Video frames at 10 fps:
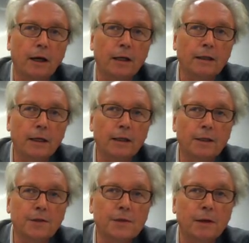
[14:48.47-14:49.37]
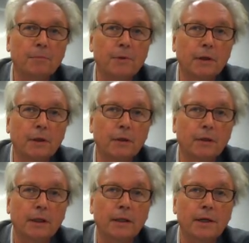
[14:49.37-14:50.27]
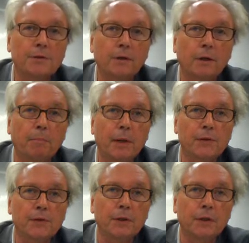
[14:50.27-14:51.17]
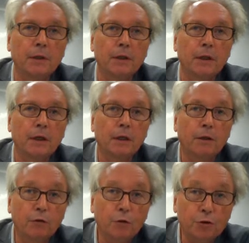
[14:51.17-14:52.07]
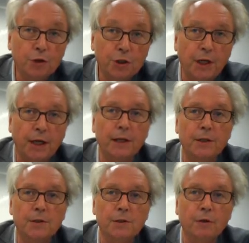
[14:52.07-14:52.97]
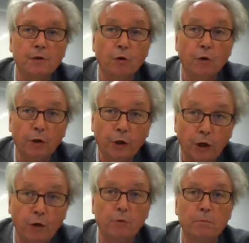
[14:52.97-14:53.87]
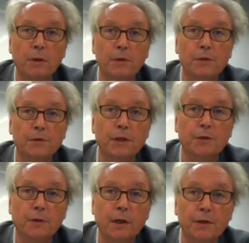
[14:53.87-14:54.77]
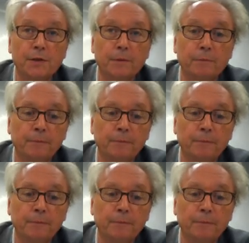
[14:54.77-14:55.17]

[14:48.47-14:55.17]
And that is something that has a capacity to change the global situation.